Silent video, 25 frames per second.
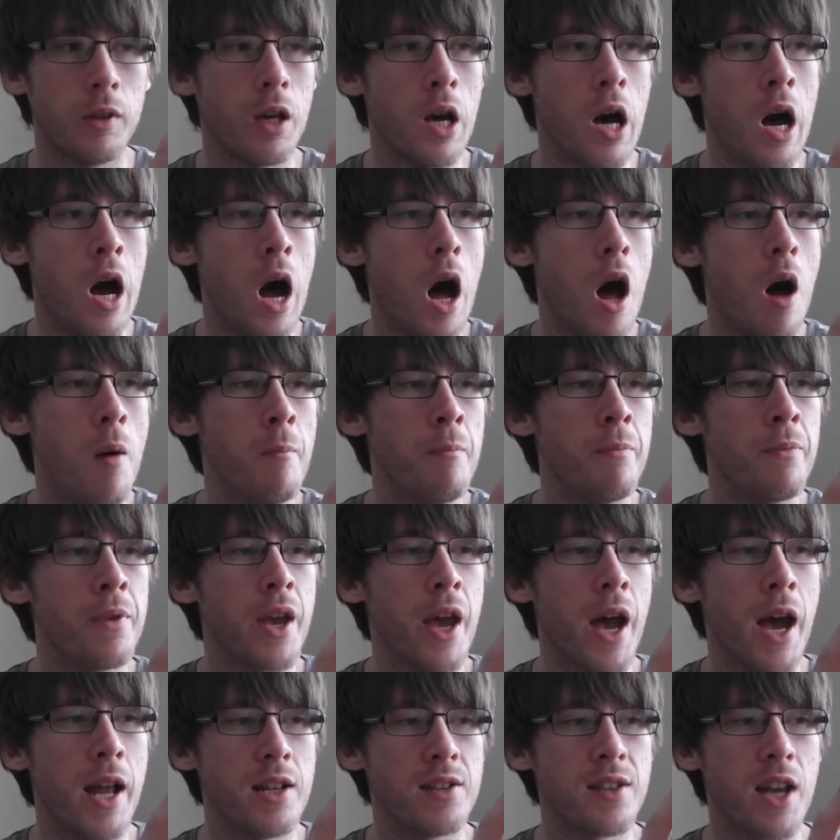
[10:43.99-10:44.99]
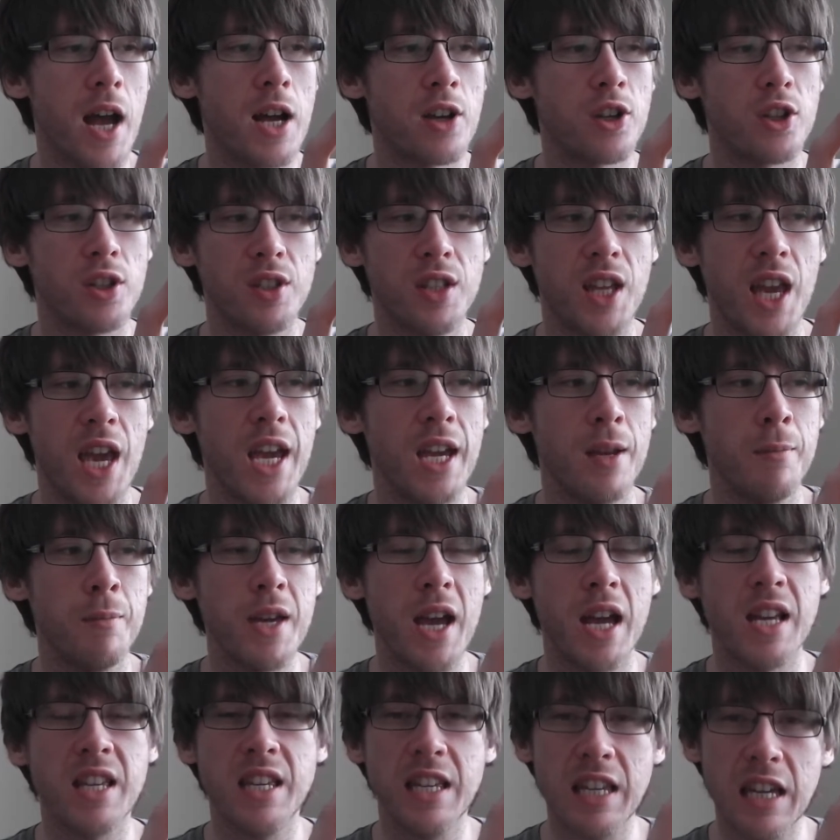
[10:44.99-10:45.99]
And it's actually taken
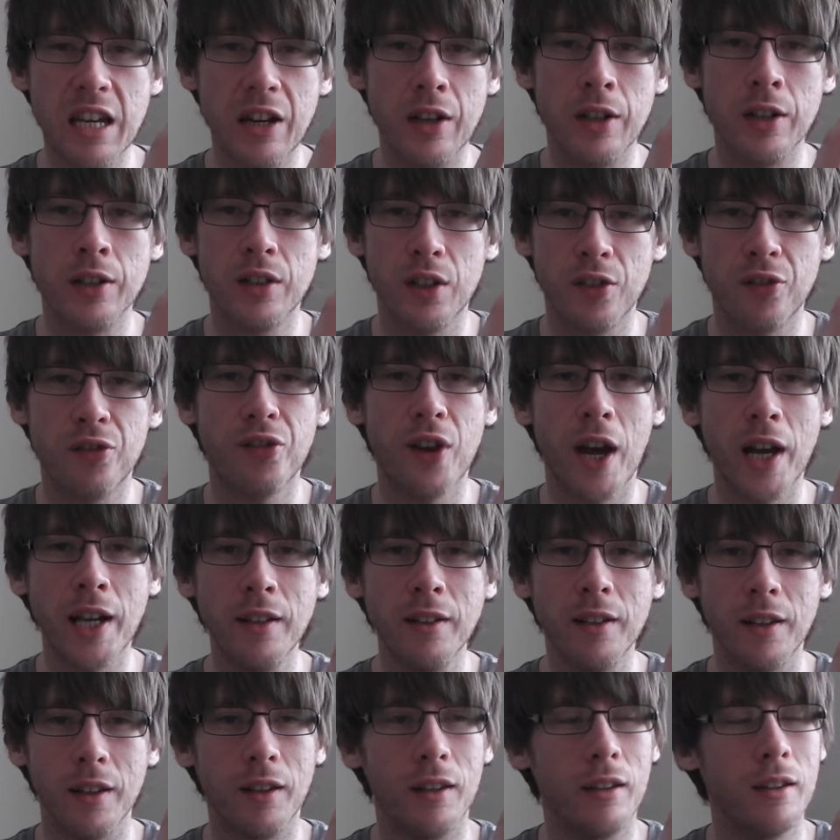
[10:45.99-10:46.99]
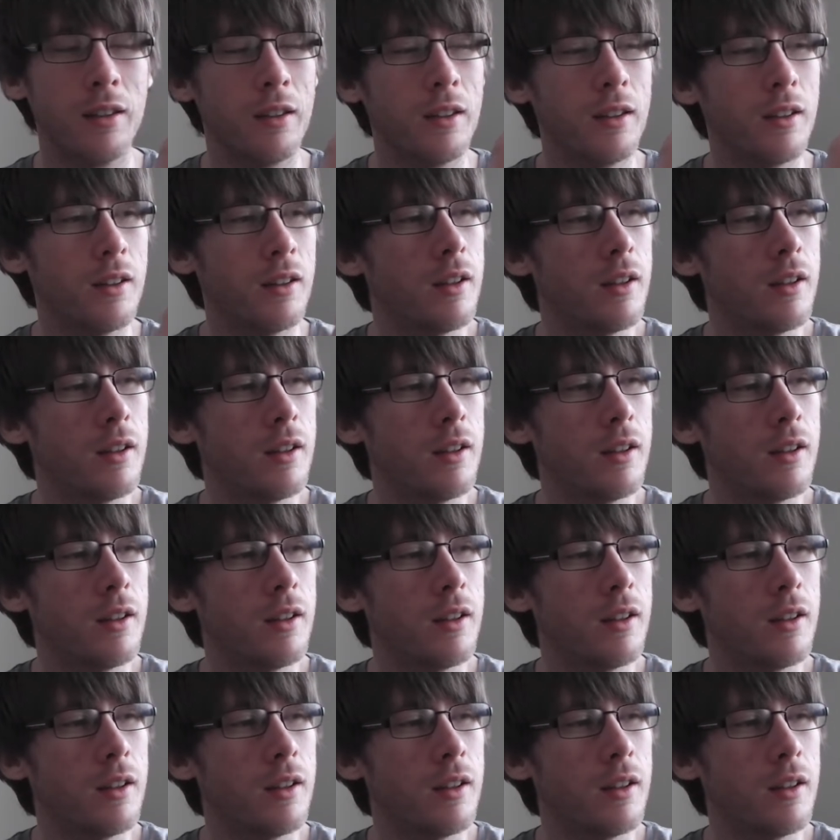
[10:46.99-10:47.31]
me a year to find it.